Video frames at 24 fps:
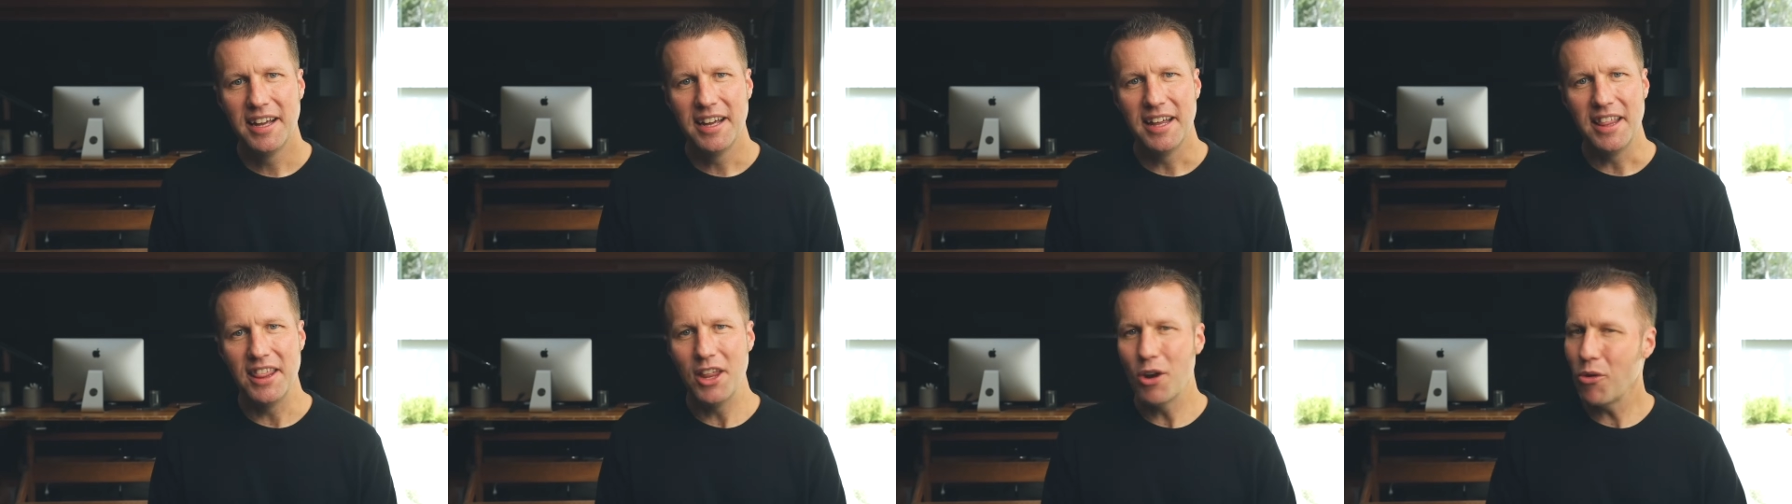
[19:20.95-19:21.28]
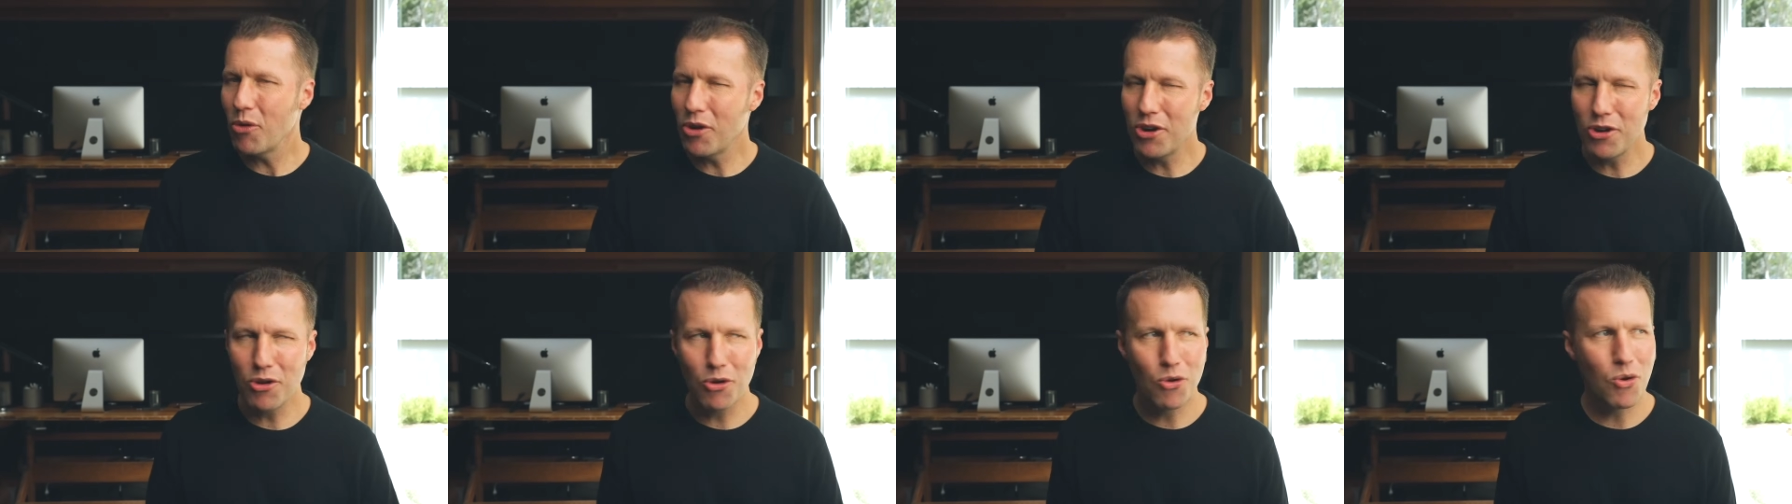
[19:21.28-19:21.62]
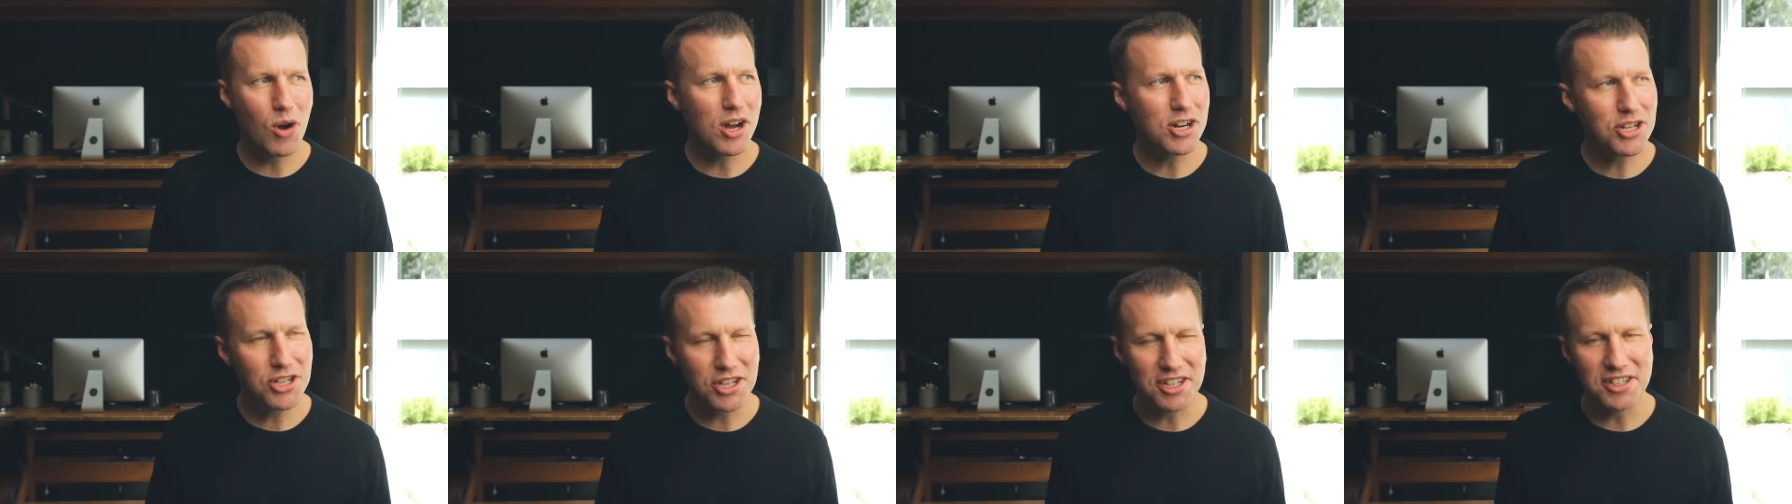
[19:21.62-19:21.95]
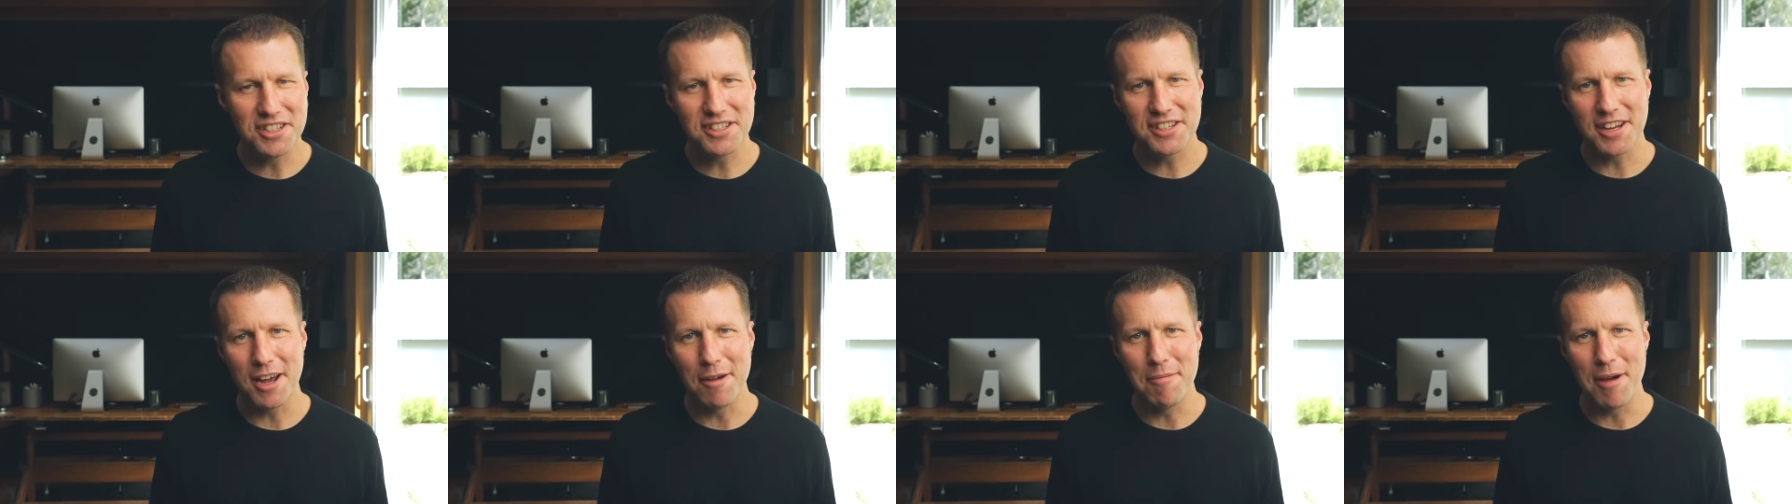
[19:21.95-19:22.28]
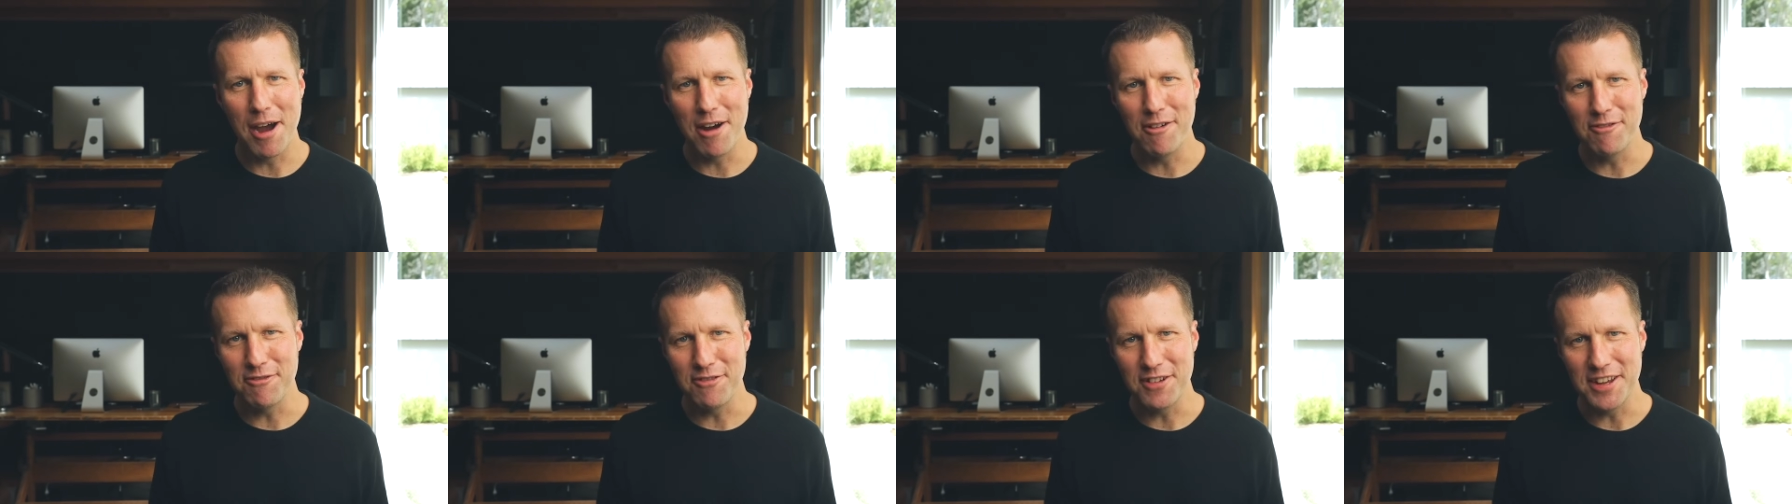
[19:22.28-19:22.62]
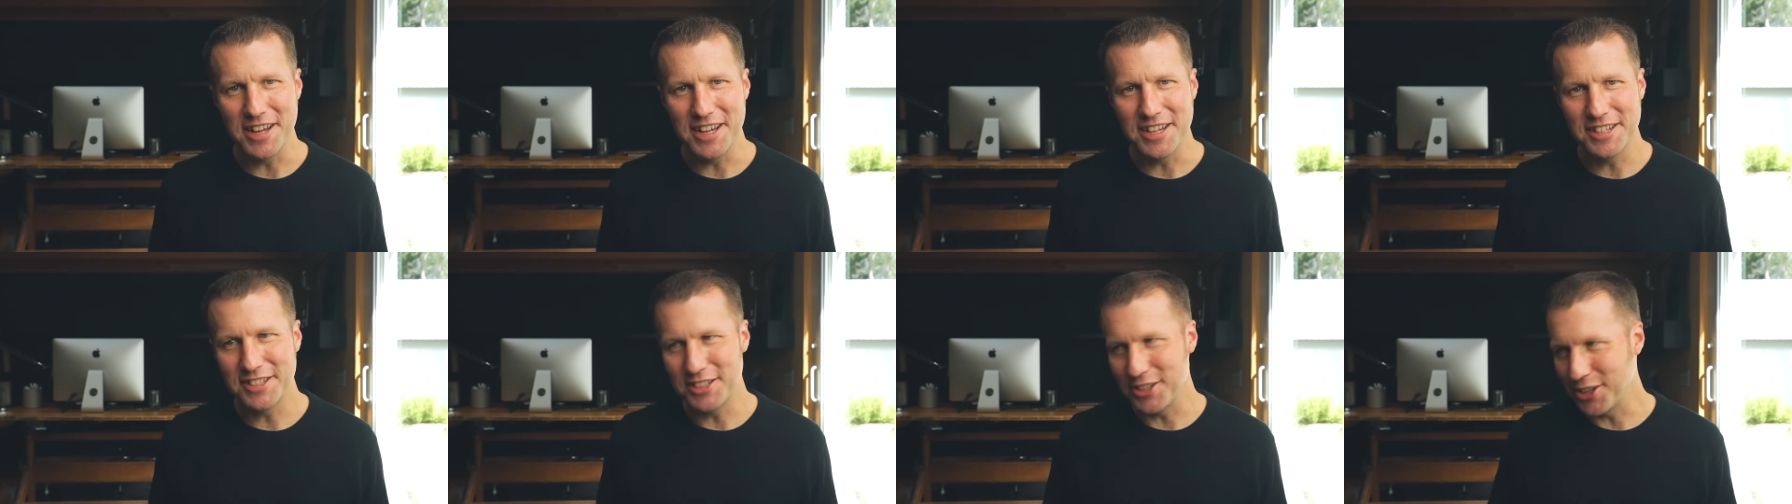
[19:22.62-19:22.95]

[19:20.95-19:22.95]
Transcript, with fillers: there were no questions about fees.